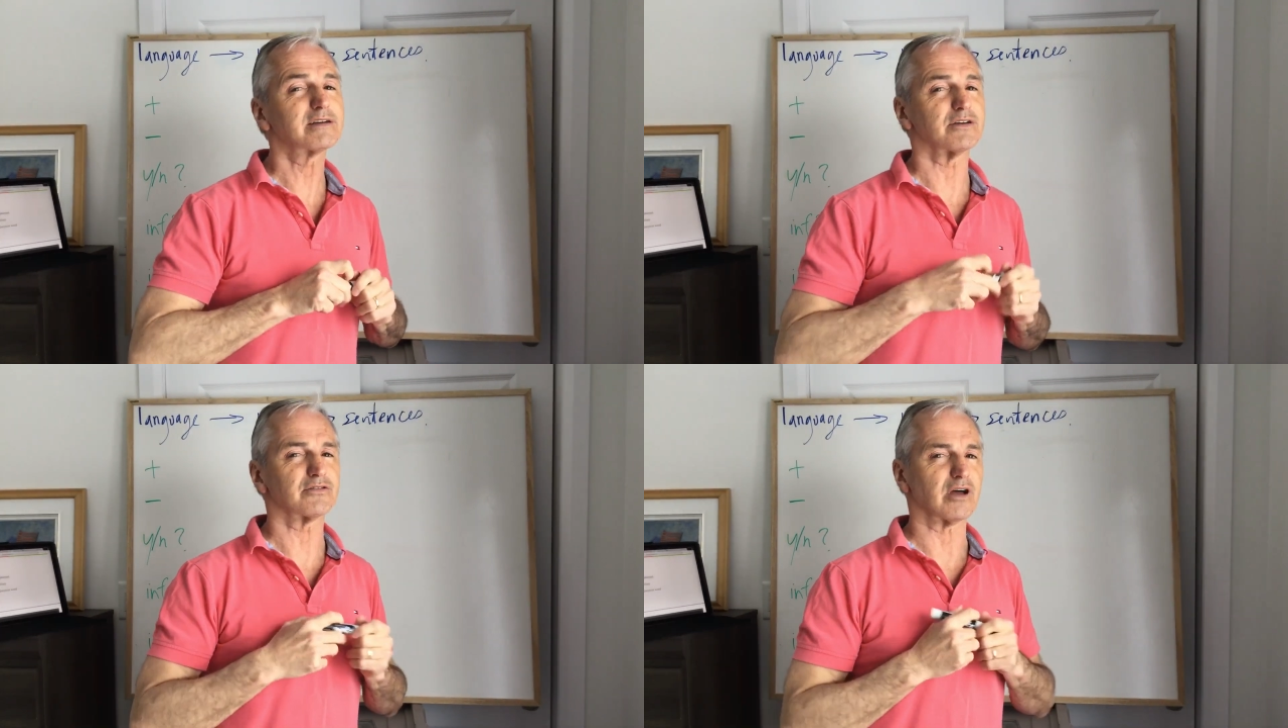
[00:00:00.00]

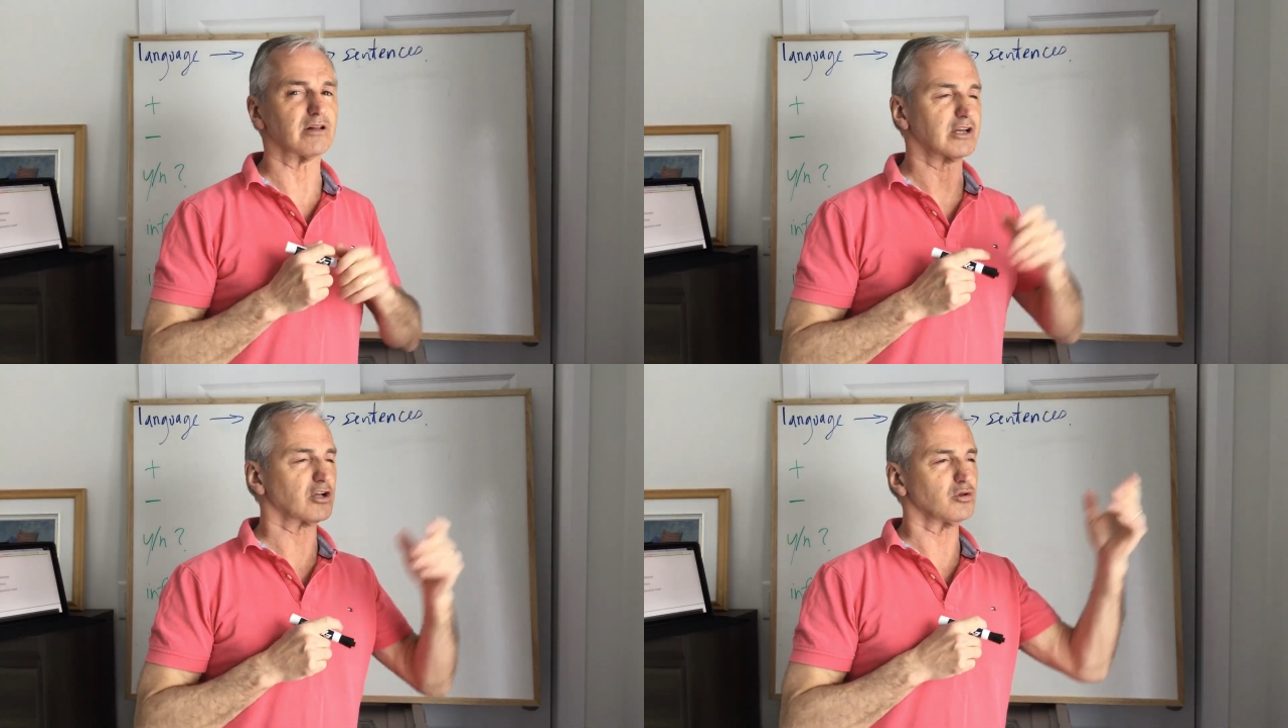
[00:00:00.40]
because
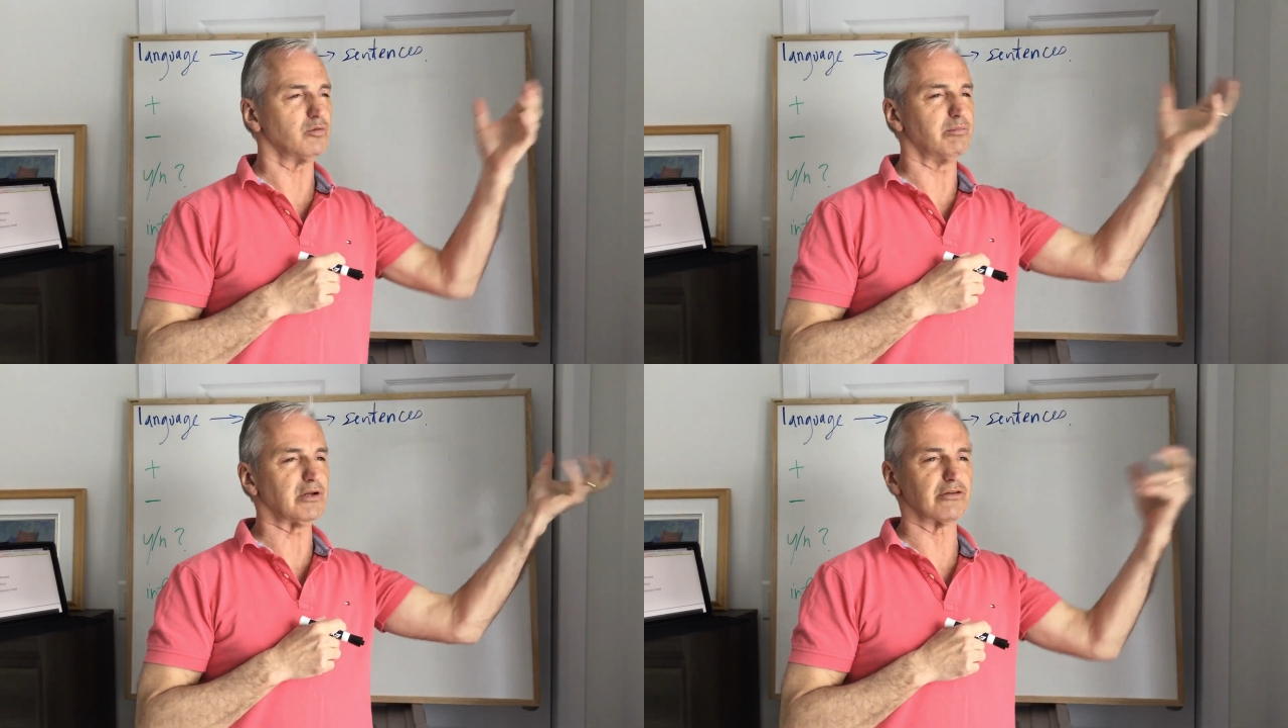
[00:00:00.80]
I'll
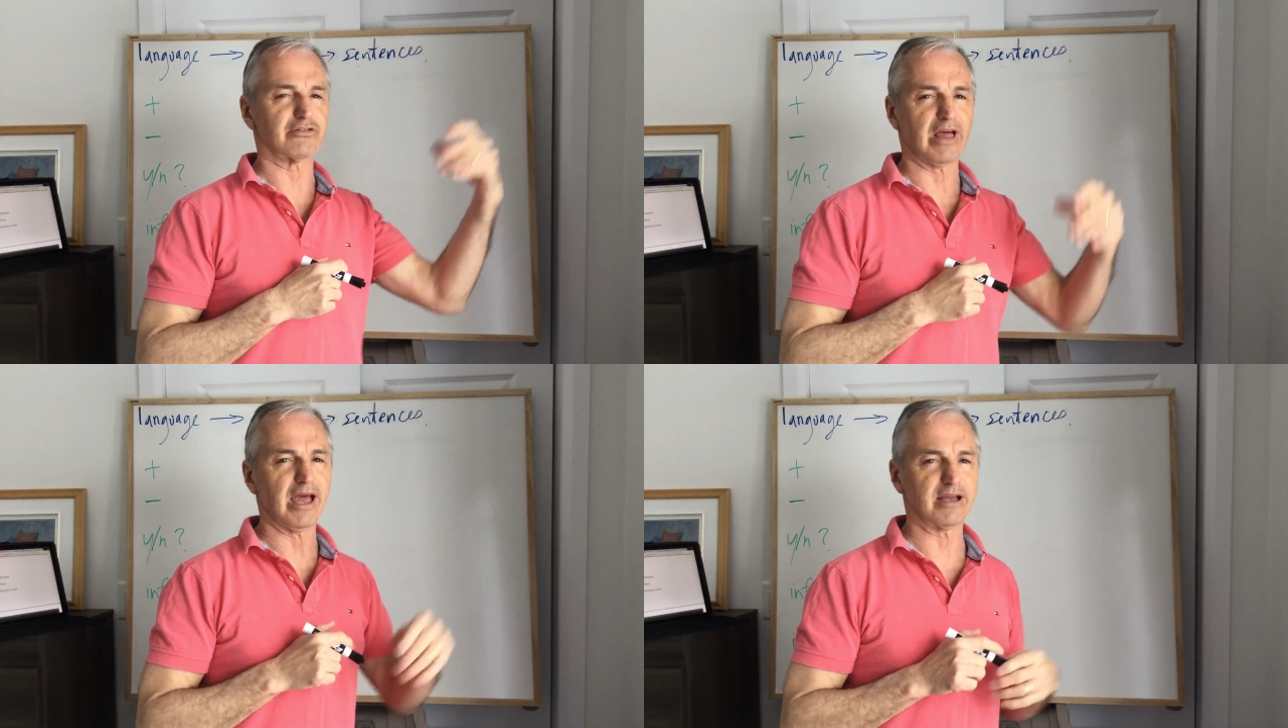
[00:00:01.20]
include Bill
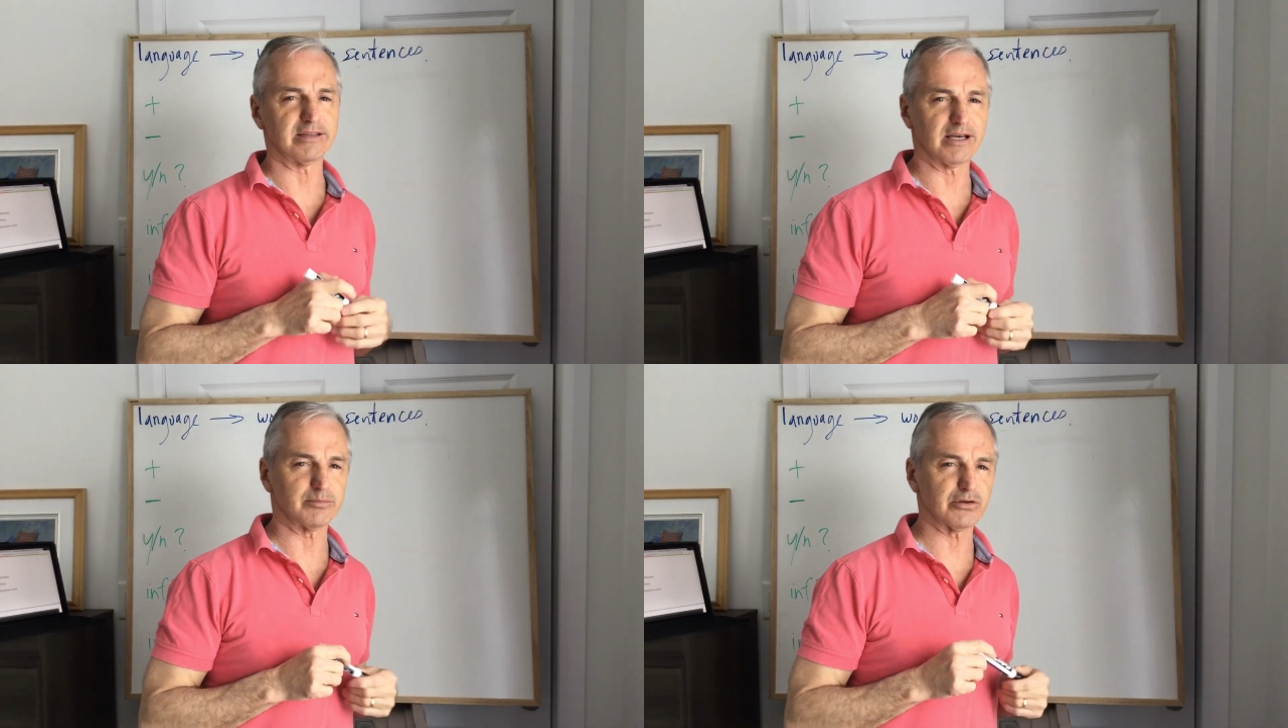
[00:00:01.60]
Stagg in that.